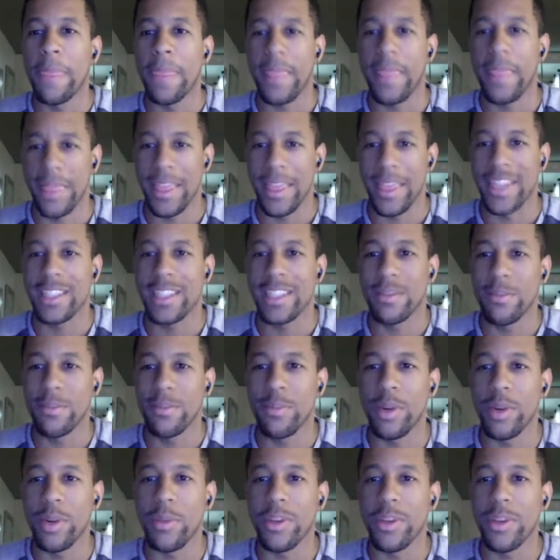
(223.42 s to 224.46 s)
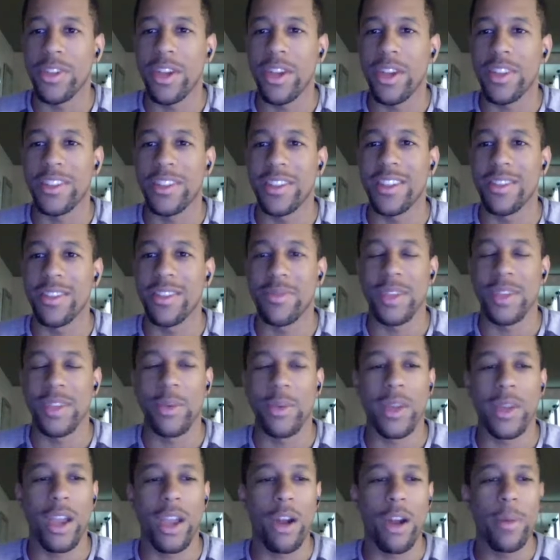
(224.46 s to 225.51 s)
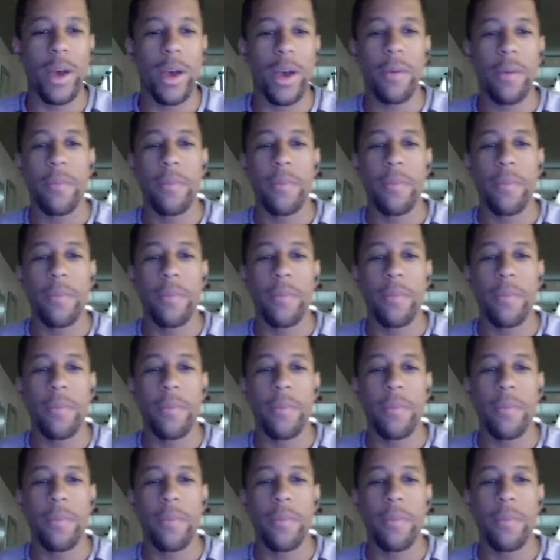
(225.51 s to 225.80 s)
And that's pretty much all the systems that we care about.